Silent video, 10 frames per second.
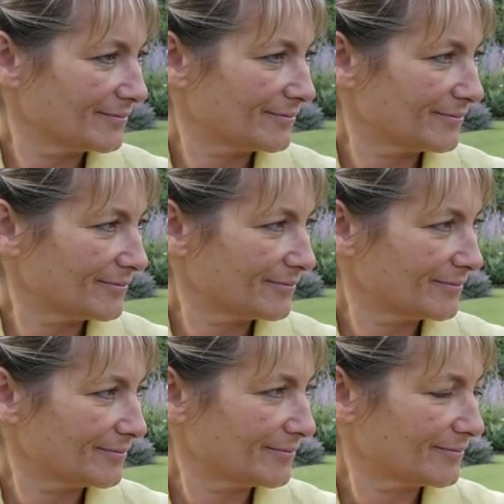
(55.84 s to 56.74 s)

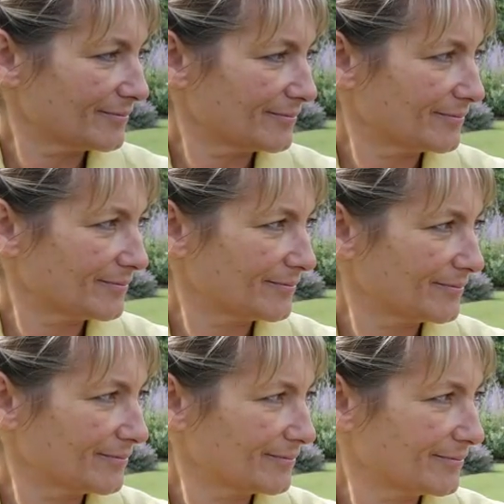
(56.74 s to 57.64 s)

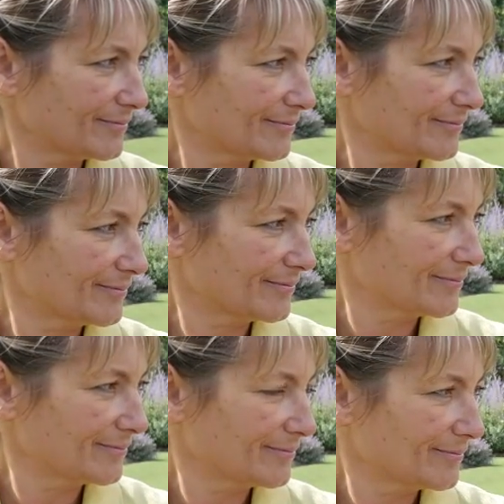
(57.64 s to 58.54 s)

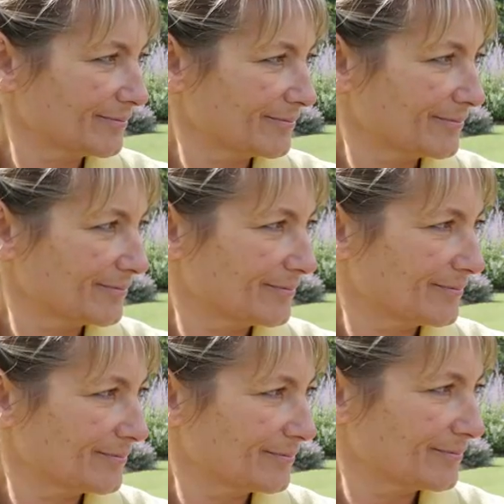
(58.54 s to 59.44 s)

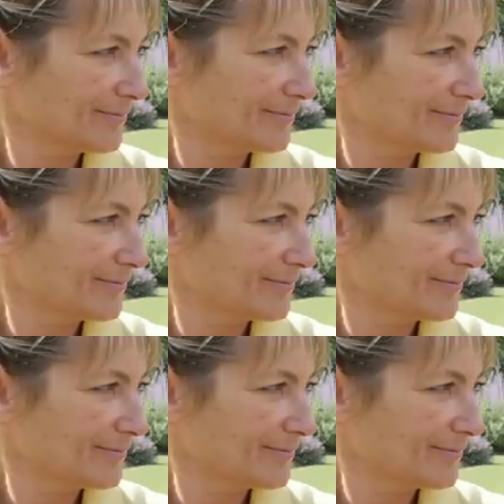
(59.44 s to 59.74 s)
This person isn't speaking.